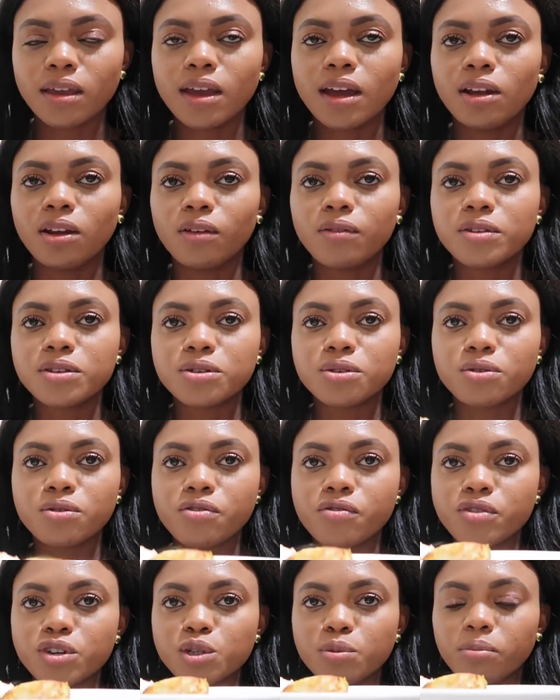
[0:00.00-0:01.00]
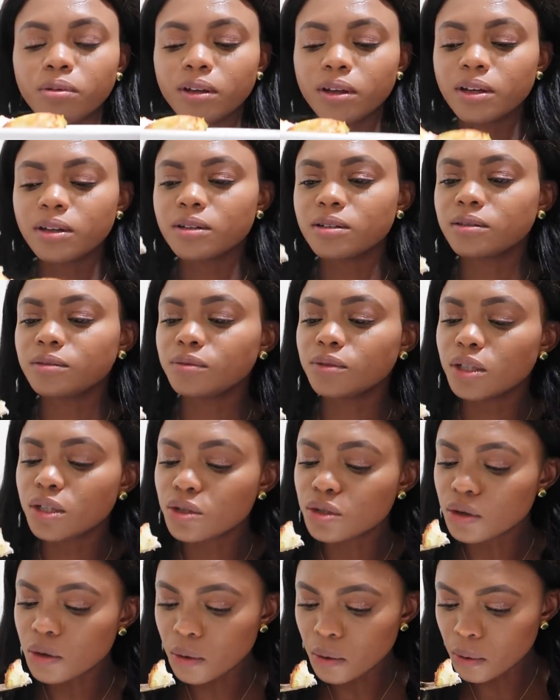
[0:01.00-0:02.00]
I love this little fish plate.
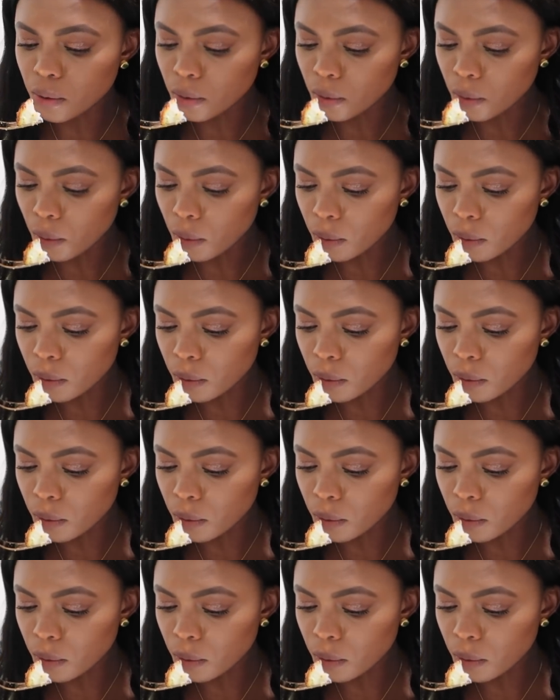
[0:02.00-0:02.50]
It's so cool.